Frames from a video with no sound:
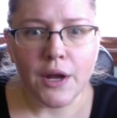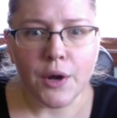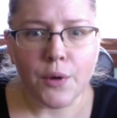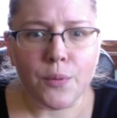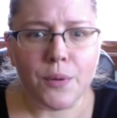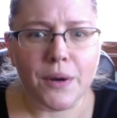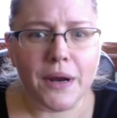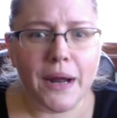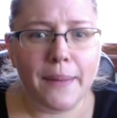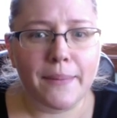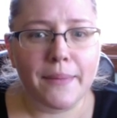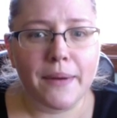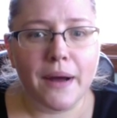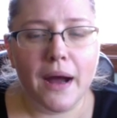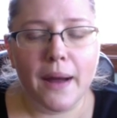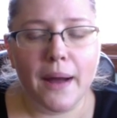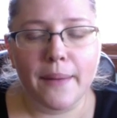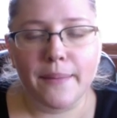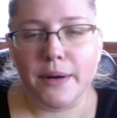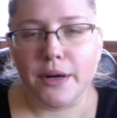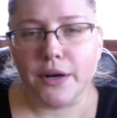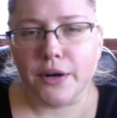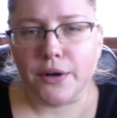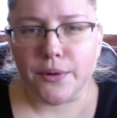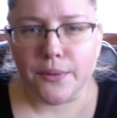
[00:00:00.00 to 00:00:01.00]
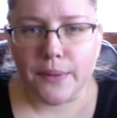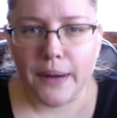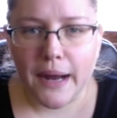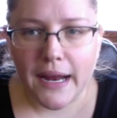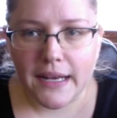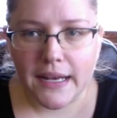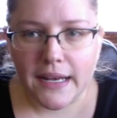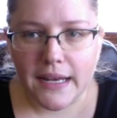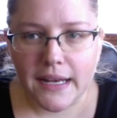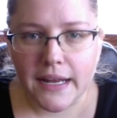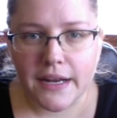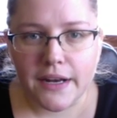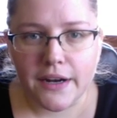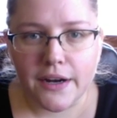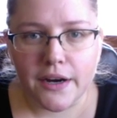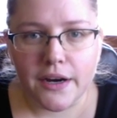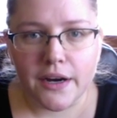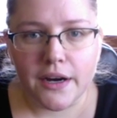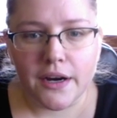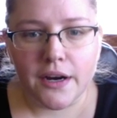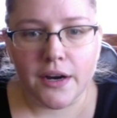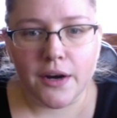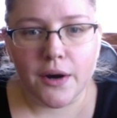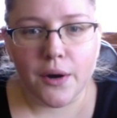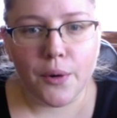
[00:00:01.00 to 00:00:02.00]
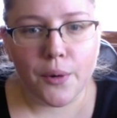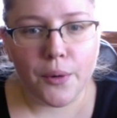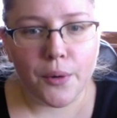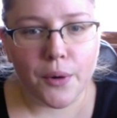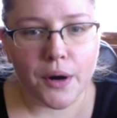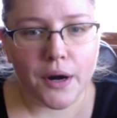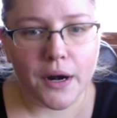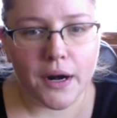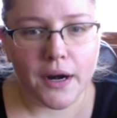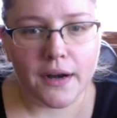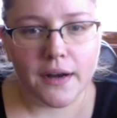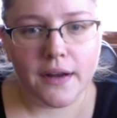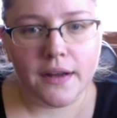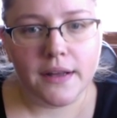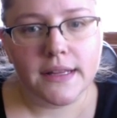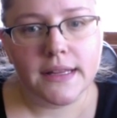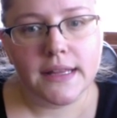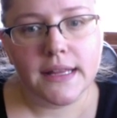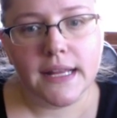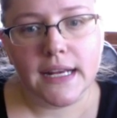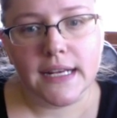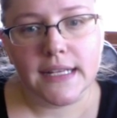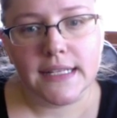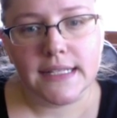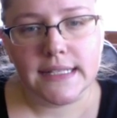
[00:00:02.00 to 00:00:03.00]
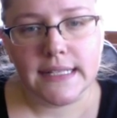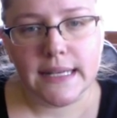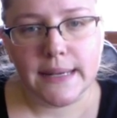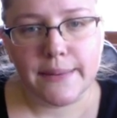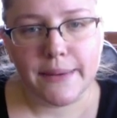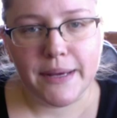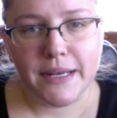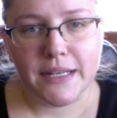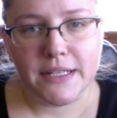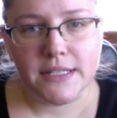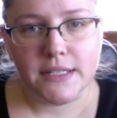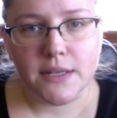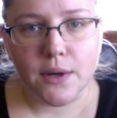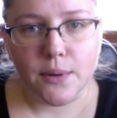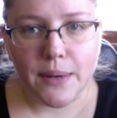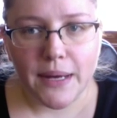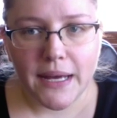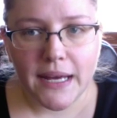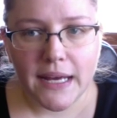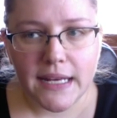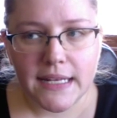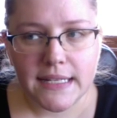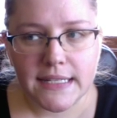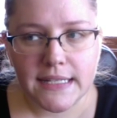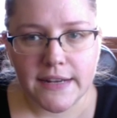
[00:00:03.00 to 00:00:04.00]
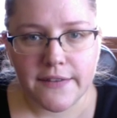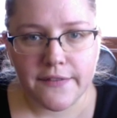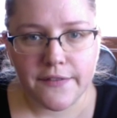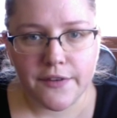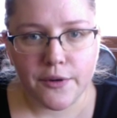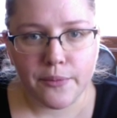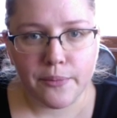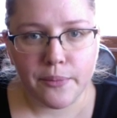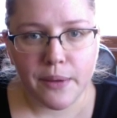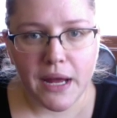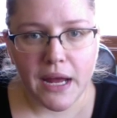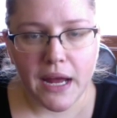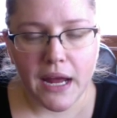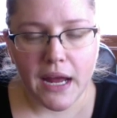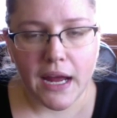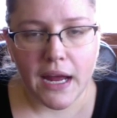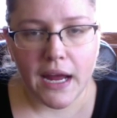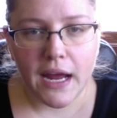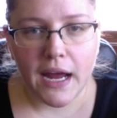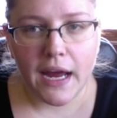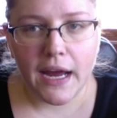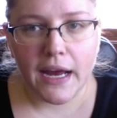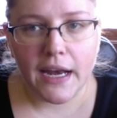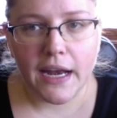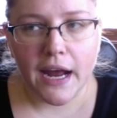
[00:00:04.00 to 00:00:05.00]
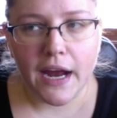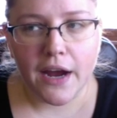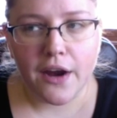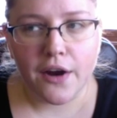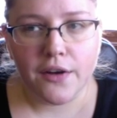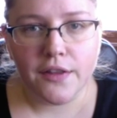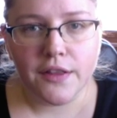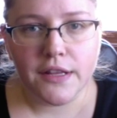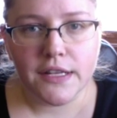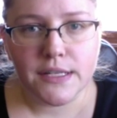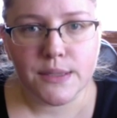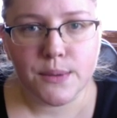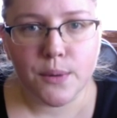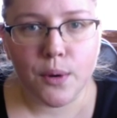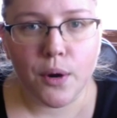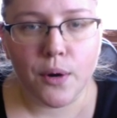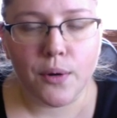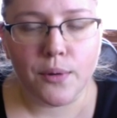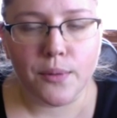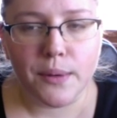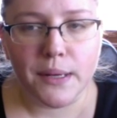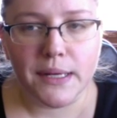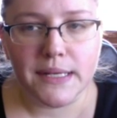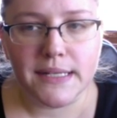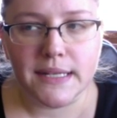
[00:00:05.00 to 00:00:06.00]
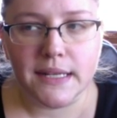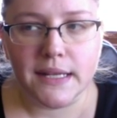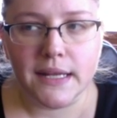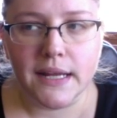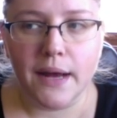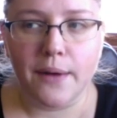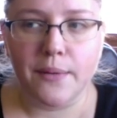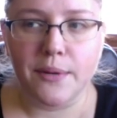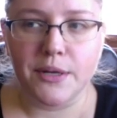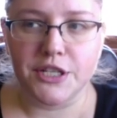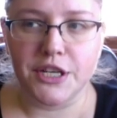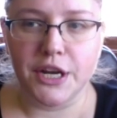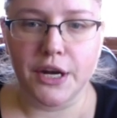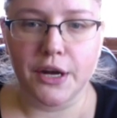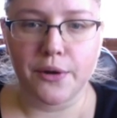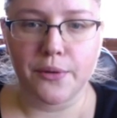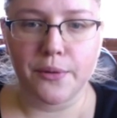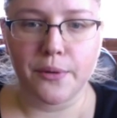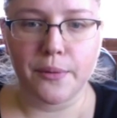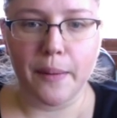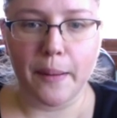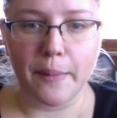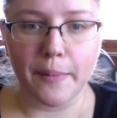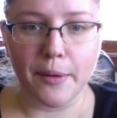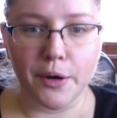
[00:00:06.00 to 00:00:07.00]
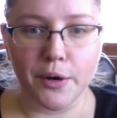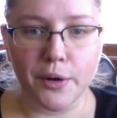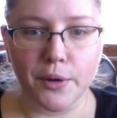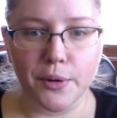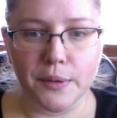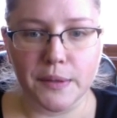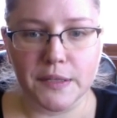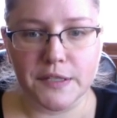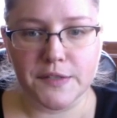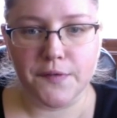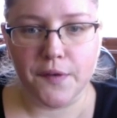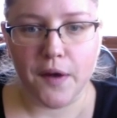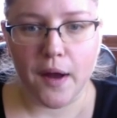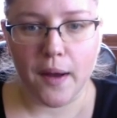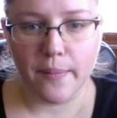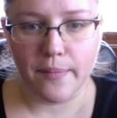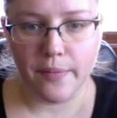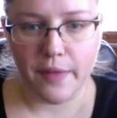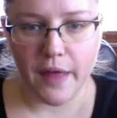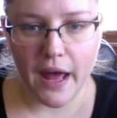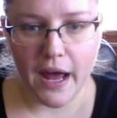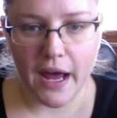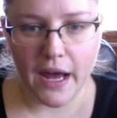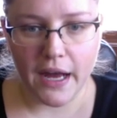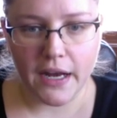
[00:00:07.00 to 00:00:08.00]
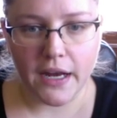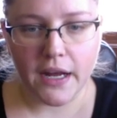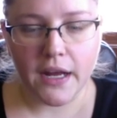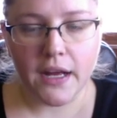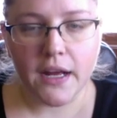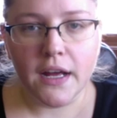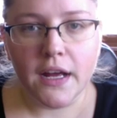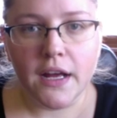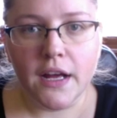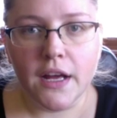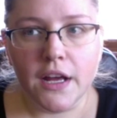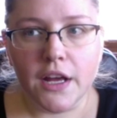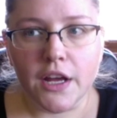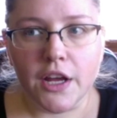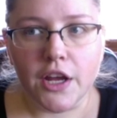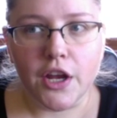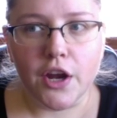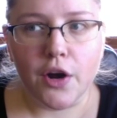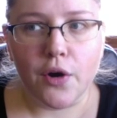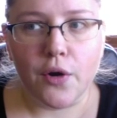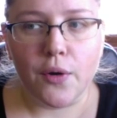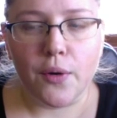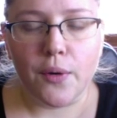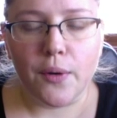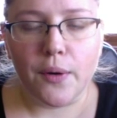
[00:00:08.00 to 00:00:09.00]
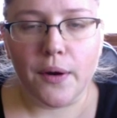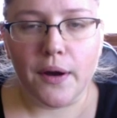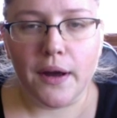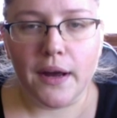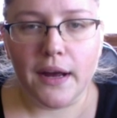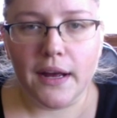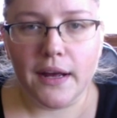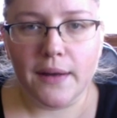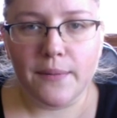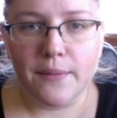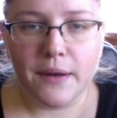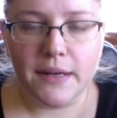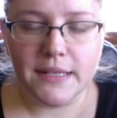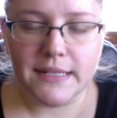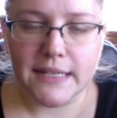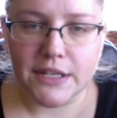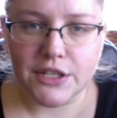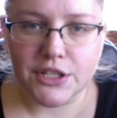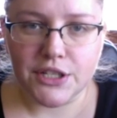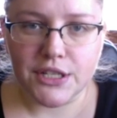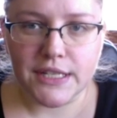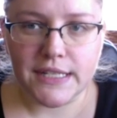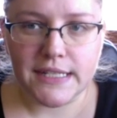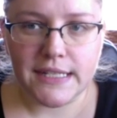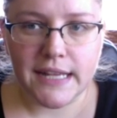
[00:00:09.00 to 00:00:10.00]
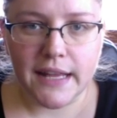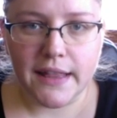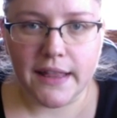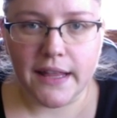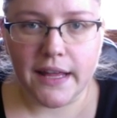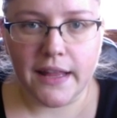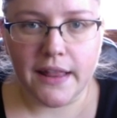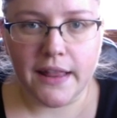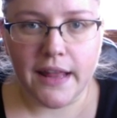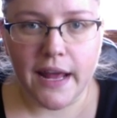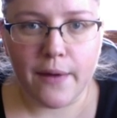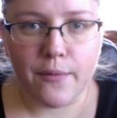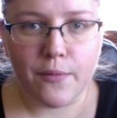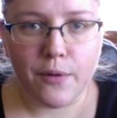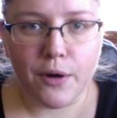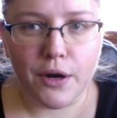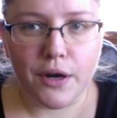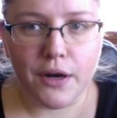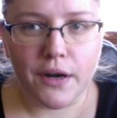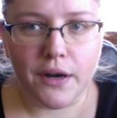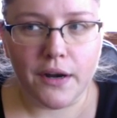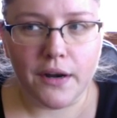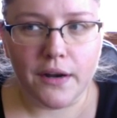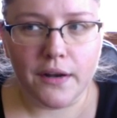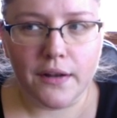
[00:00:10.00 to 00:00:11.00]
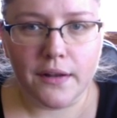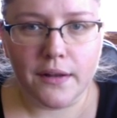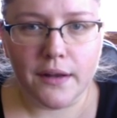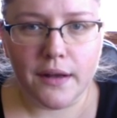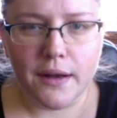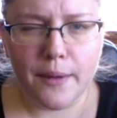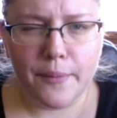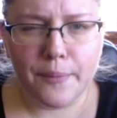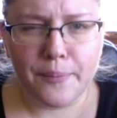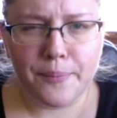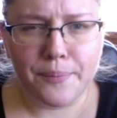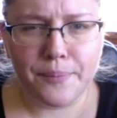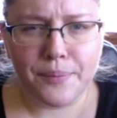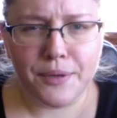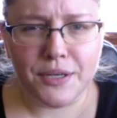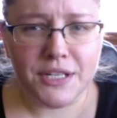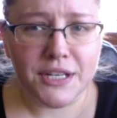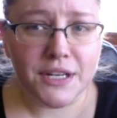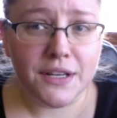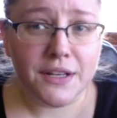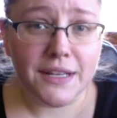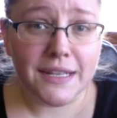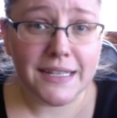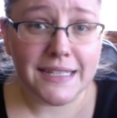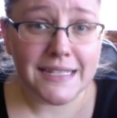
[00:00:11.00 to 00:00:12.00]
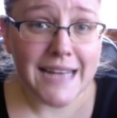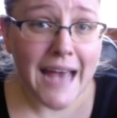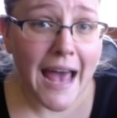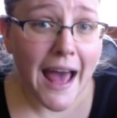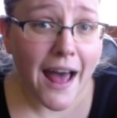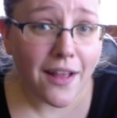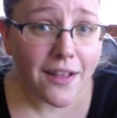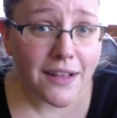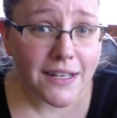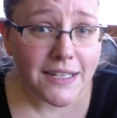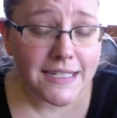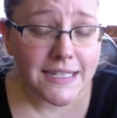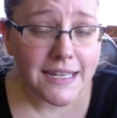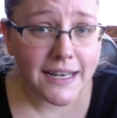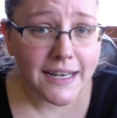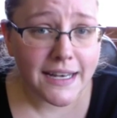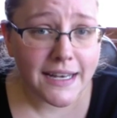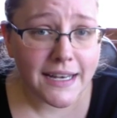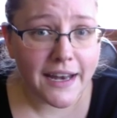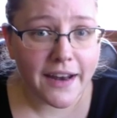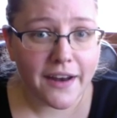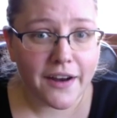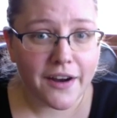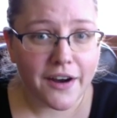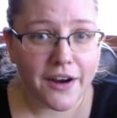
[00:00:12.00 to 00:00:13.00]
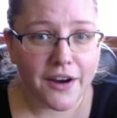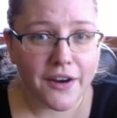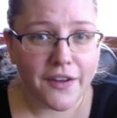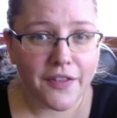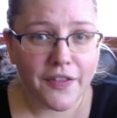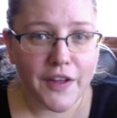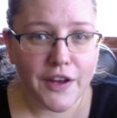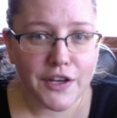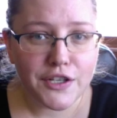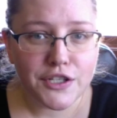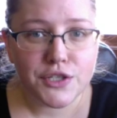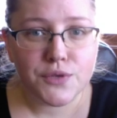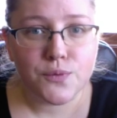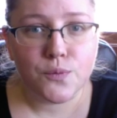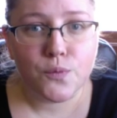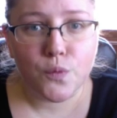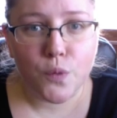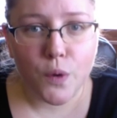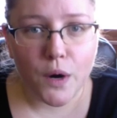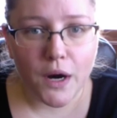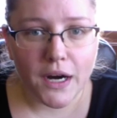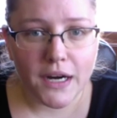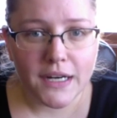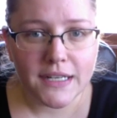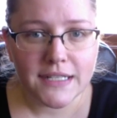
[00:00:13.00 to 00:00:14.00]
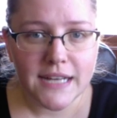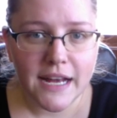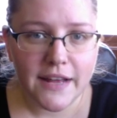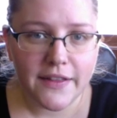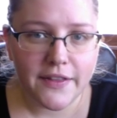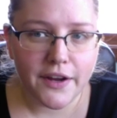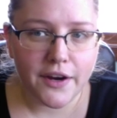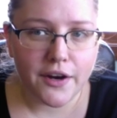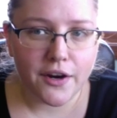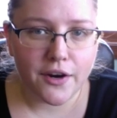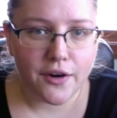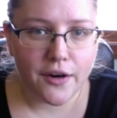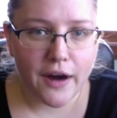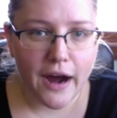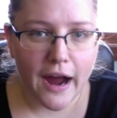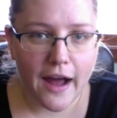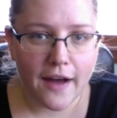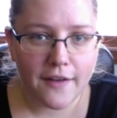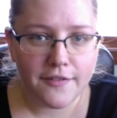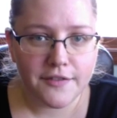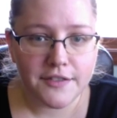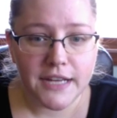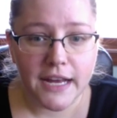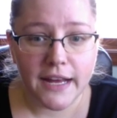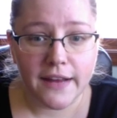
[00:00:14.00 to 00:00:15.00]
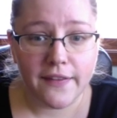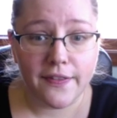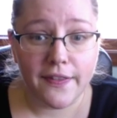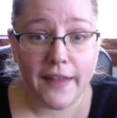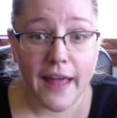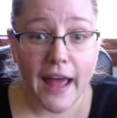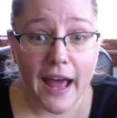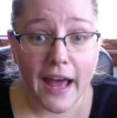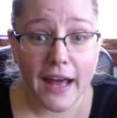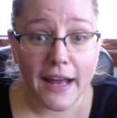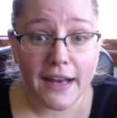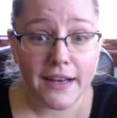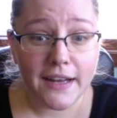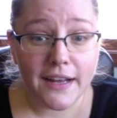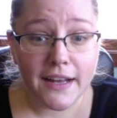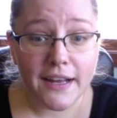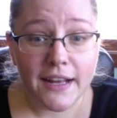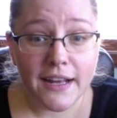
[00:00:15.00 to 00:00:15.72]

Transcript: what I'm a great knitter, or things seeming so easy for me. And I heard this quote recently, I wish I could remember who it was from, that, you know, essentially said that they weren't a particularly talented knitter, they just worked at their craft. And that